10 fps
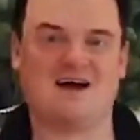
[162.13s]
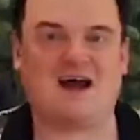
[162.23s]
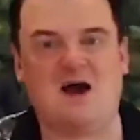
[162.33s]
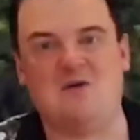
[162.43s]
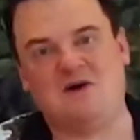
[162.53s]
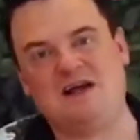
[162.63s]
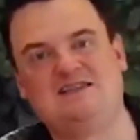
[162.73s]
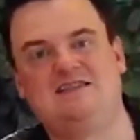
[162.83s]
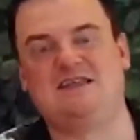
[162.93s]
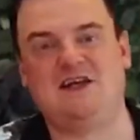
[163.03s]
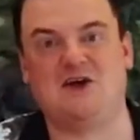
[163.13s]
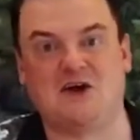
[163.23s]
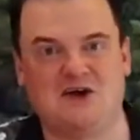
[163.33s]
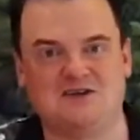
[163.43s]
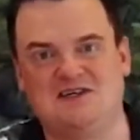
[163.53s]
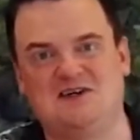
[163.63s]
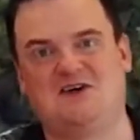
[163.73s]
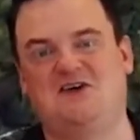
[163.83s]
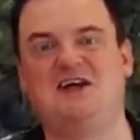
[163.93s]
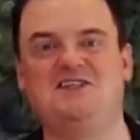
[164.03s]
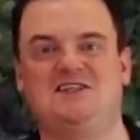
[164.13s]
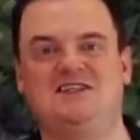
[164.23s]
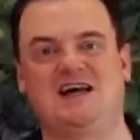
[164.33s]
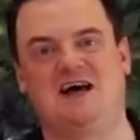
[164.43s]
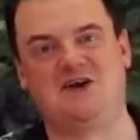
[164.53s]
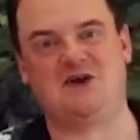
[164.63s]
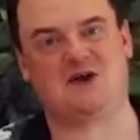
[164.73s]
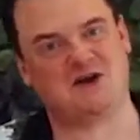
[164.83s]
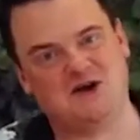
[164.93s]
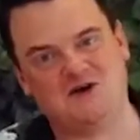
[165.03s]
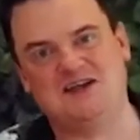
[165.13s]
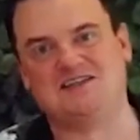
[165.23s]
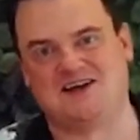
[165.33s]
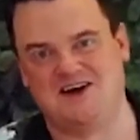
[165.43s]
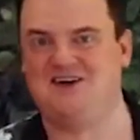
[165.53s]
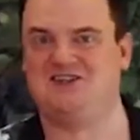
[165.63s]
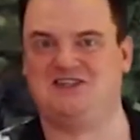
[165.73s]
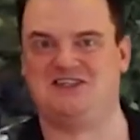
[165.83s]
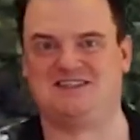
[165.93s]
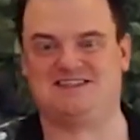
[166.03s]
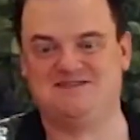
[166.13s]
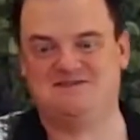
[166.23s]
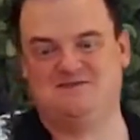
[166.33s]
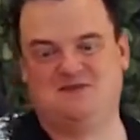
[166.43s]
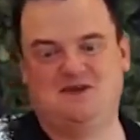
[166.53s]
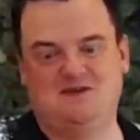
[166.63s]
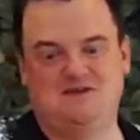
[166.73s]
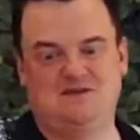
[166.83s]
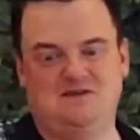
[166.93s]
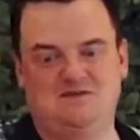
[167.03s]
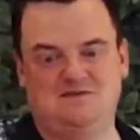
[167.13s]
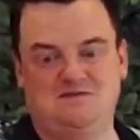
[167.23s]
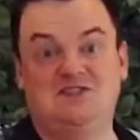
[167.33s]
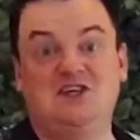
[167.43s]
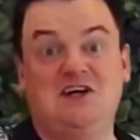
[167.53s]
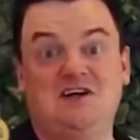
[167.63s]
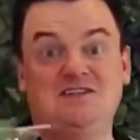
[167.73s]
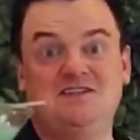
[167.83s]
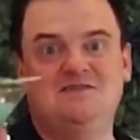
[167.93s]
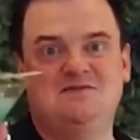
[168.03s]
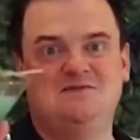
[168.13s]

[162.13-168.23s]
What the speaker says: I can't wait to see your cocktail creations and your glorious garnishes. Cheers.